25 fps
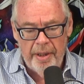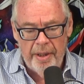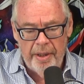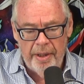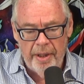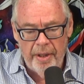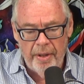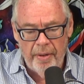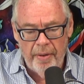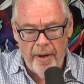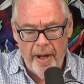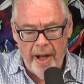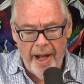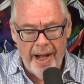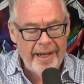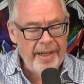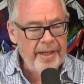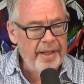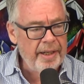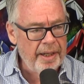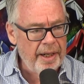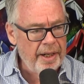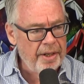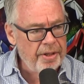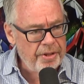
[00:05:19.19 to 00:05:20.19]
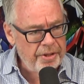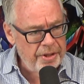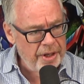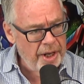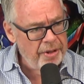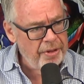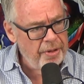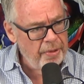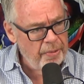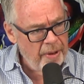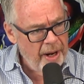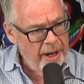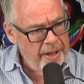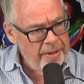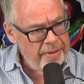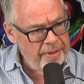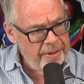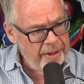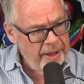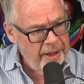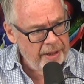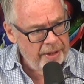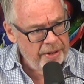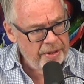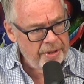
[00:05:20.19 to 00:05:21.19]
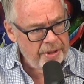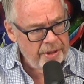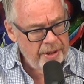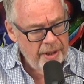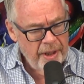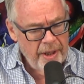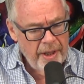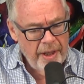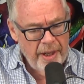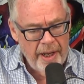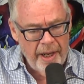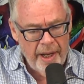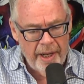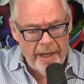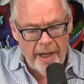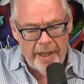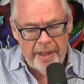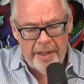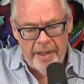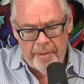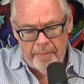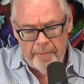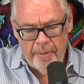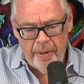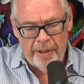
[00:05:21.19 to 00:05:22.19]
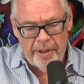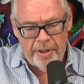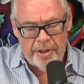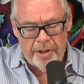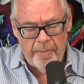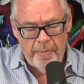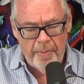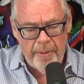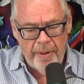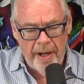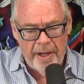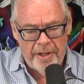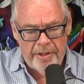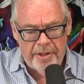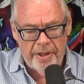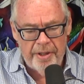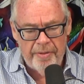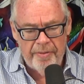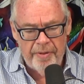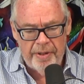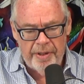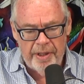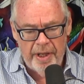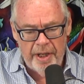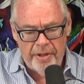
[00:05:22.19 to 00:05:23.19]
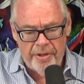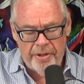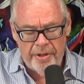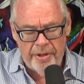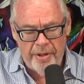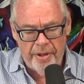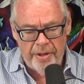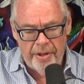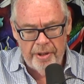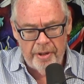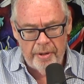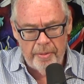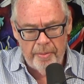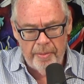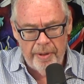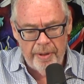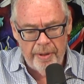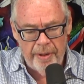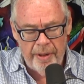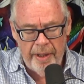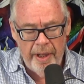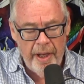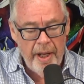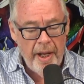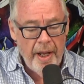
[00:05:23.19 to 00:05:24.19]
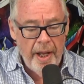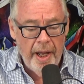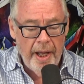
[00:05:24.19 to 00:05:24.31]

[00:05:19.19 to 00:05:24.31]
you know, I did and said the right things, and I did bring some positive attention to the community.